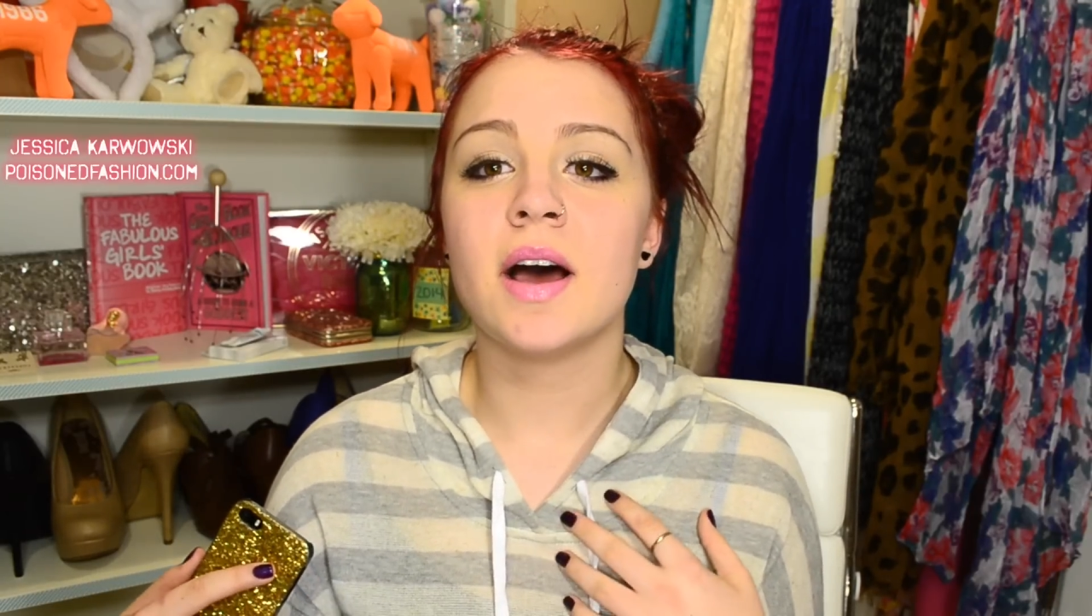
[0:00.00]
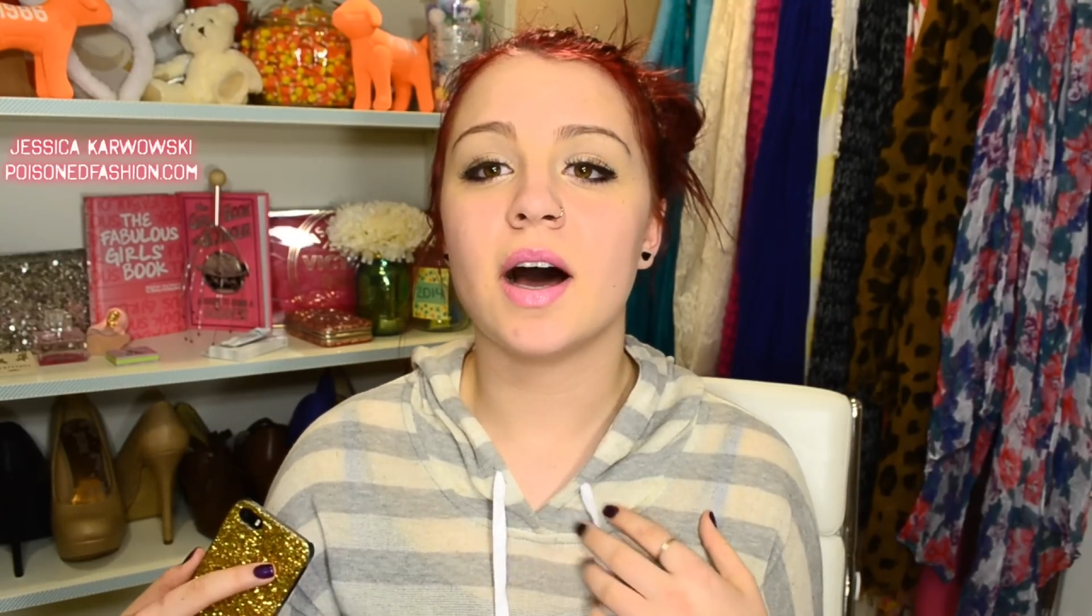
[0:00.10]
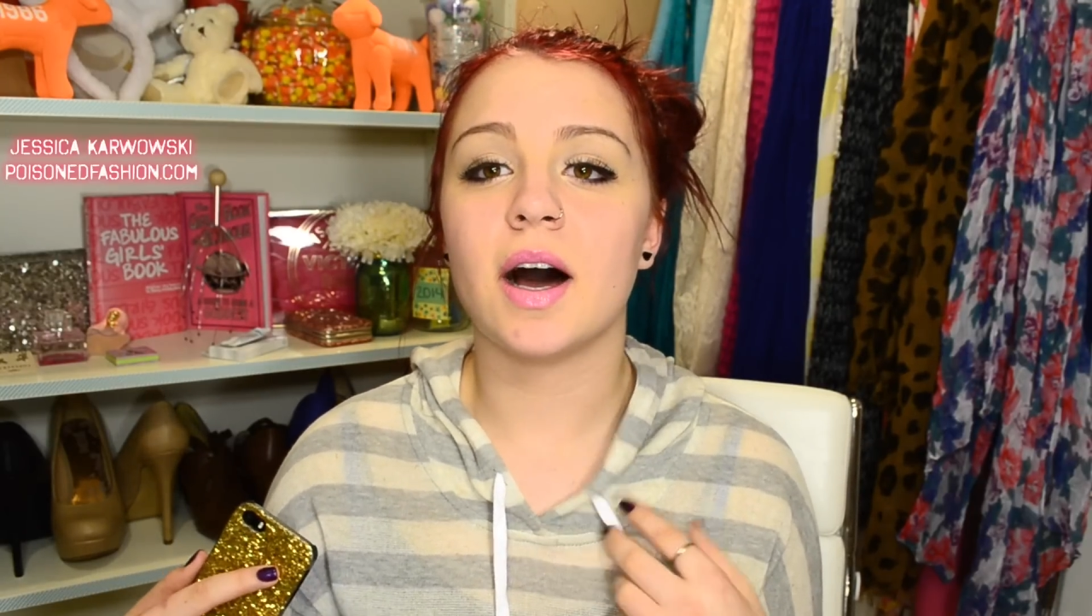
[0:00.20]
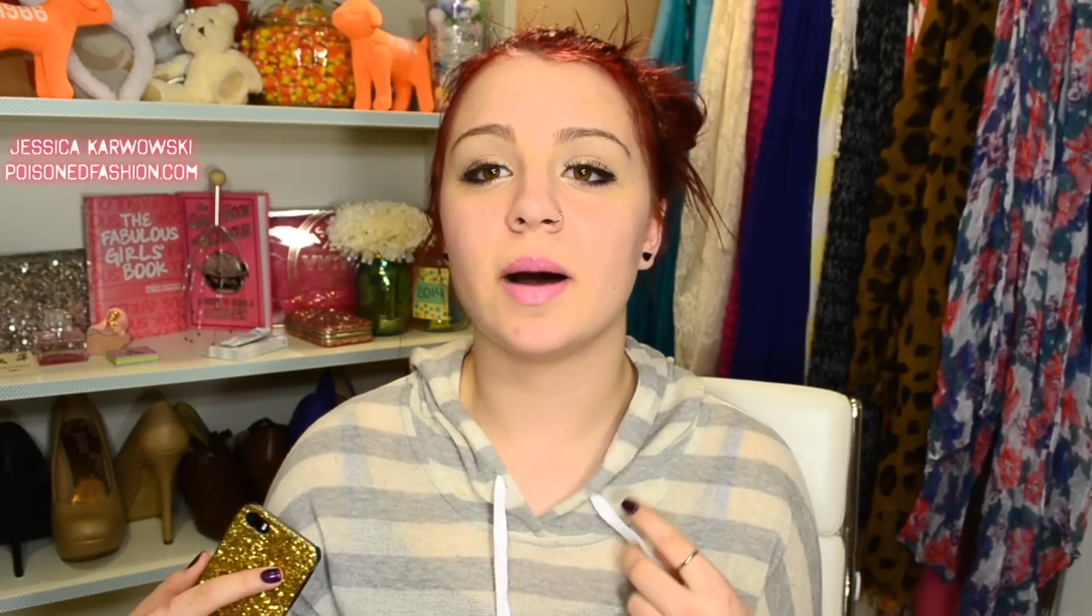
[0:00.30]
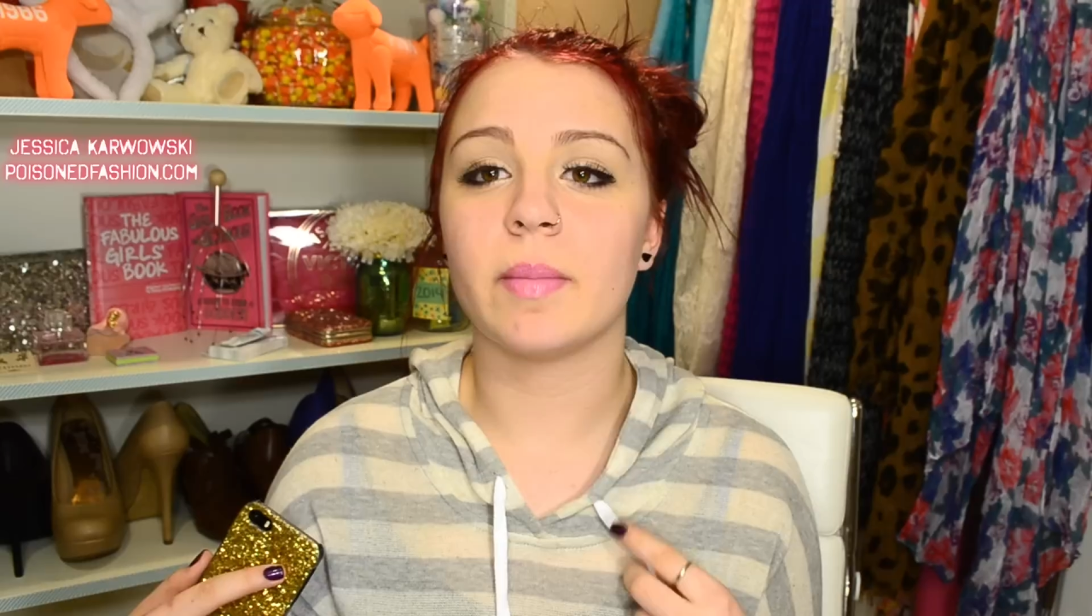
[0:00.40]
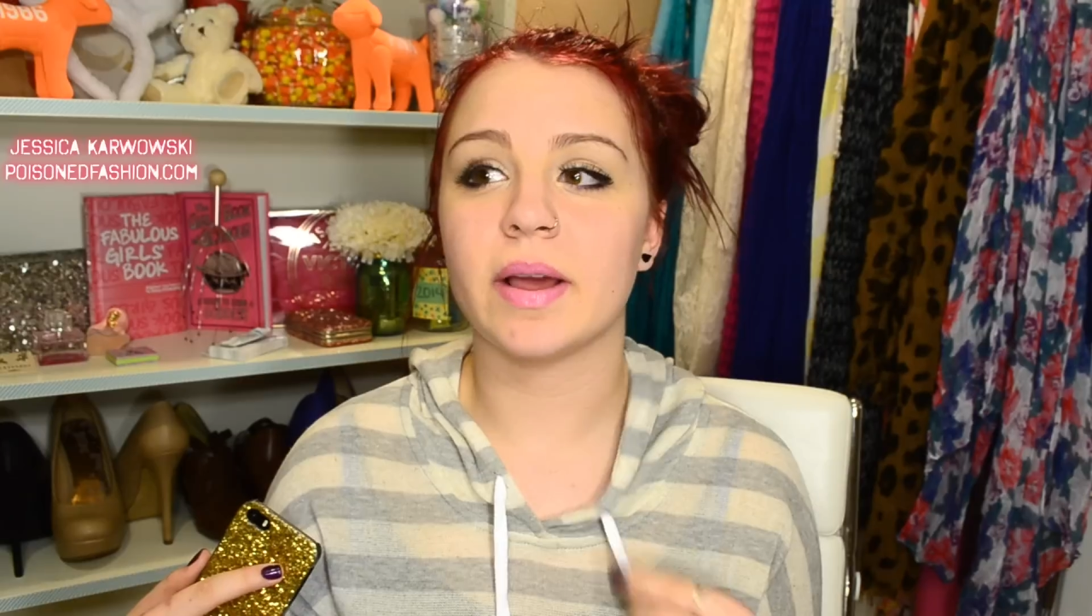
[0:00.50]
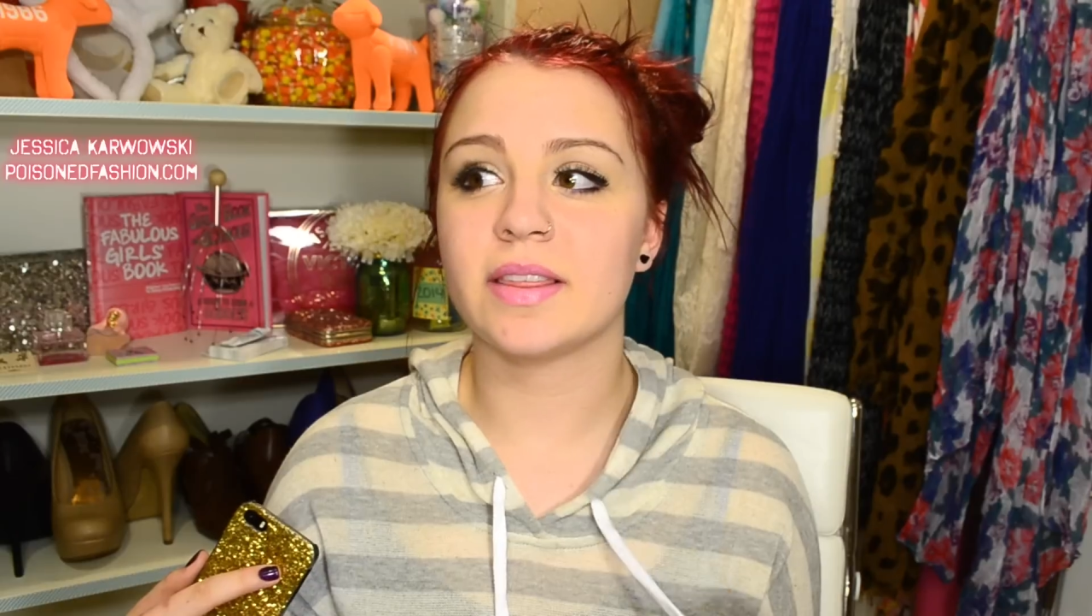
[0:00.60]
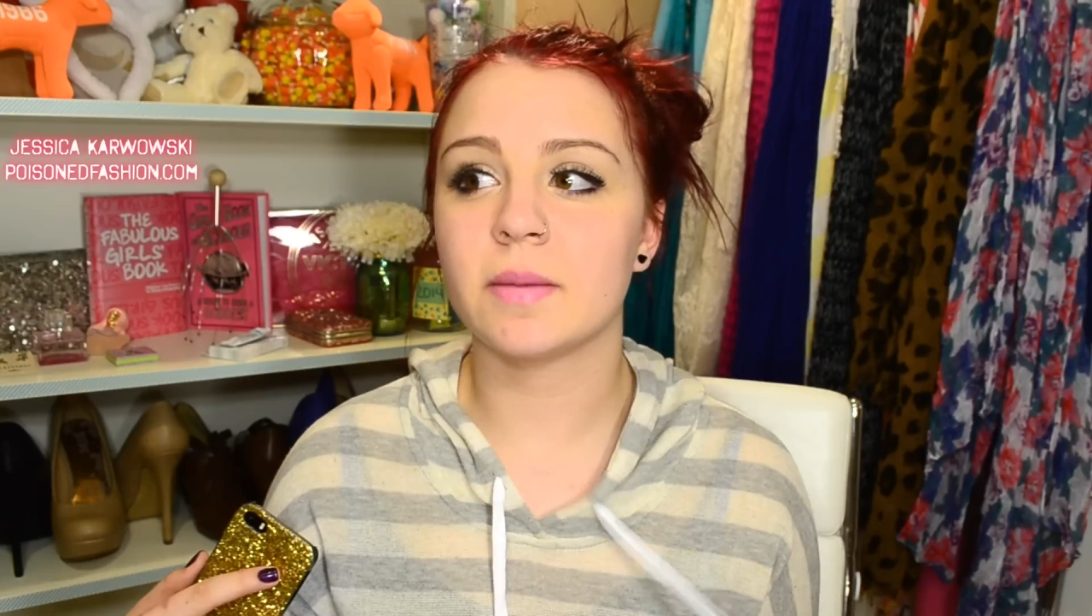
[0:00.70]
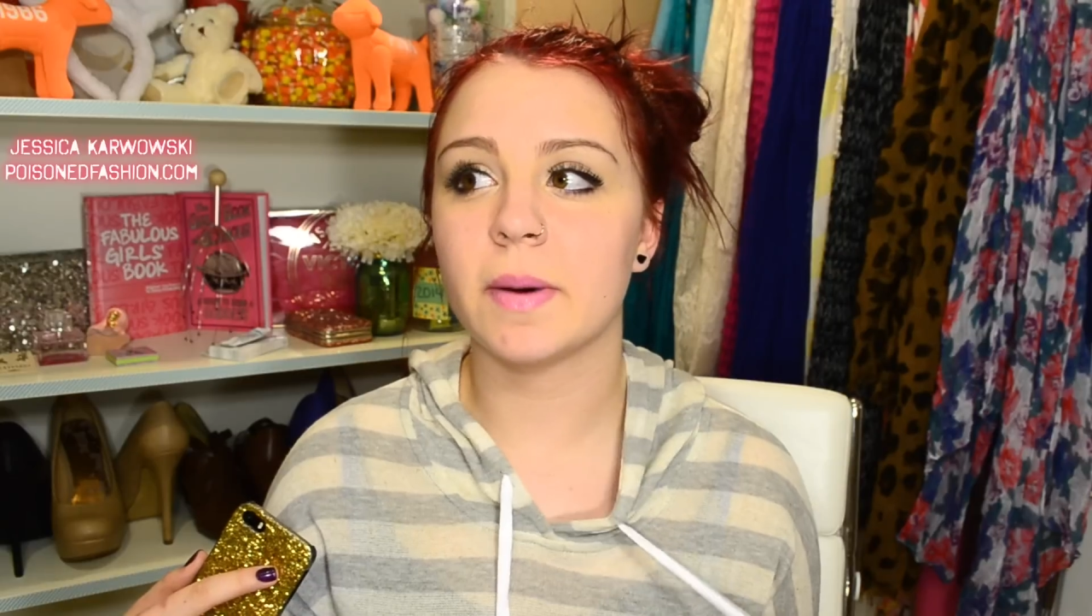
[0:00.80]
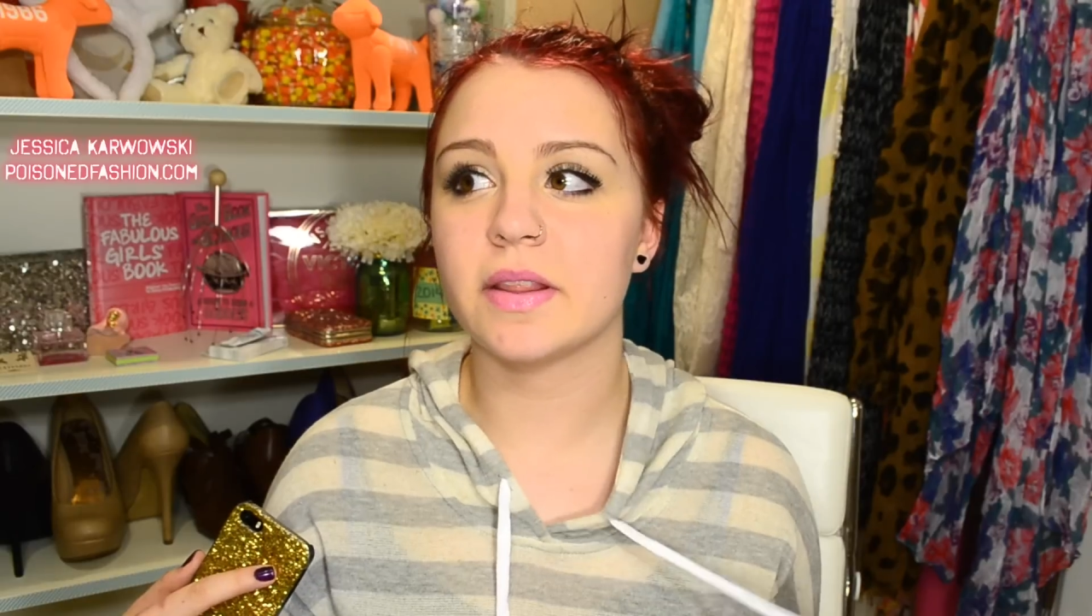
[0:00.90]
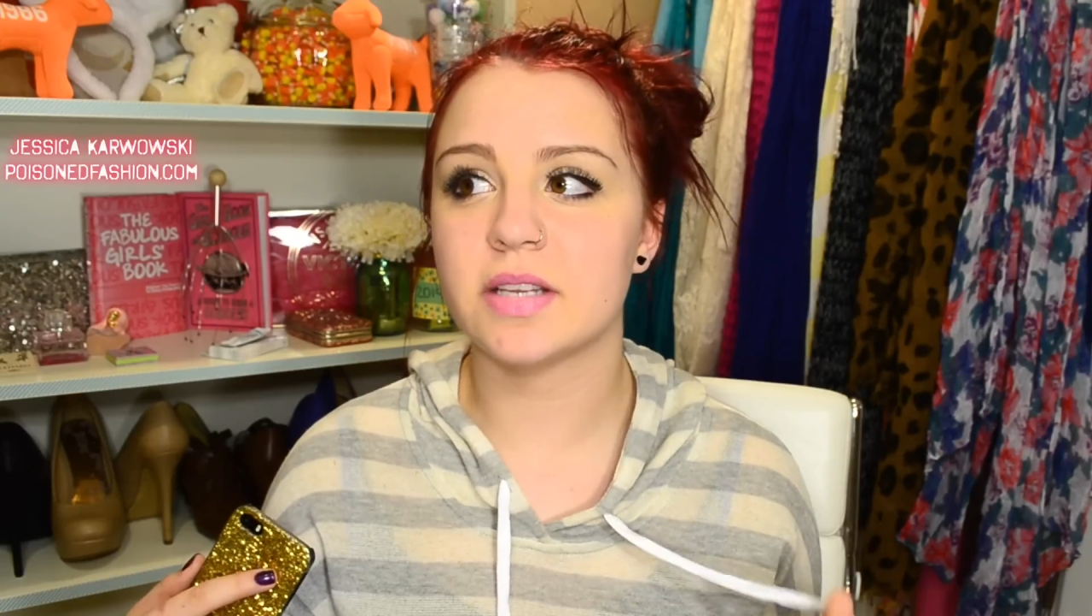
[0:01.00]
I think by